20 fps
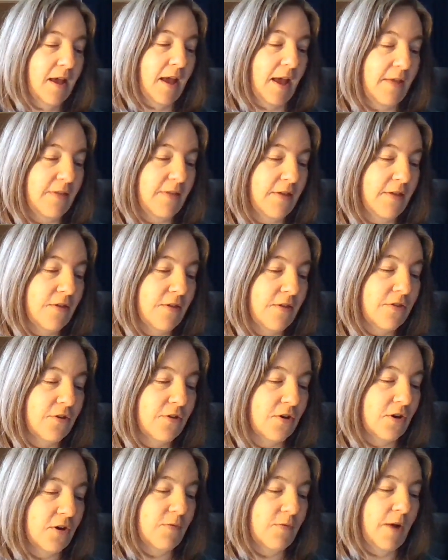And then the
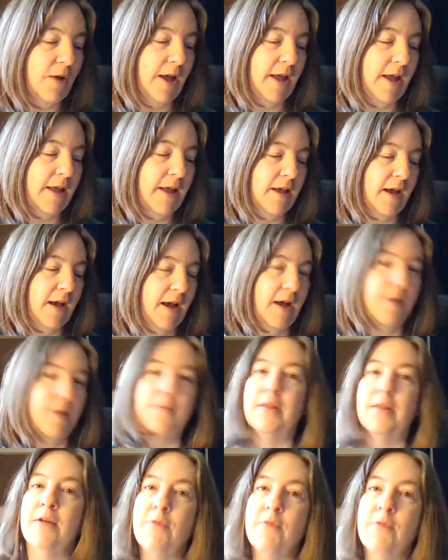third way
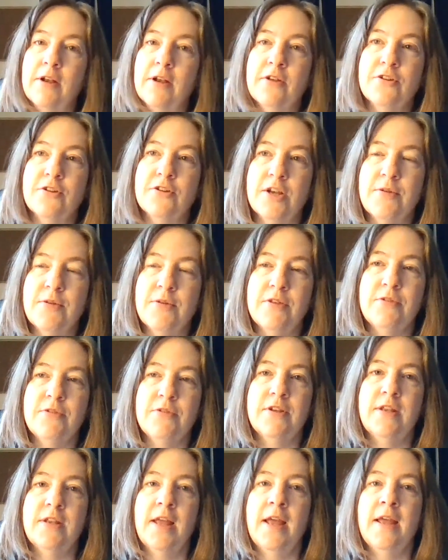that I wanted to share with you
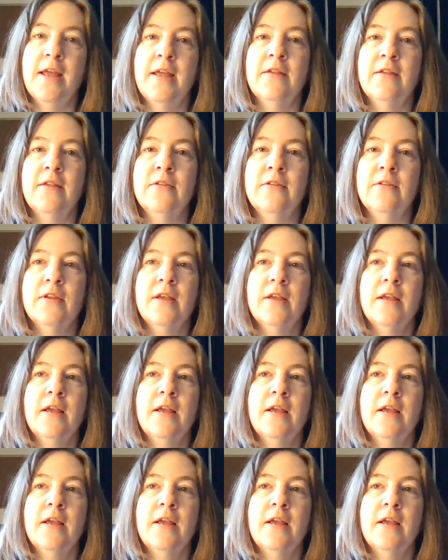today is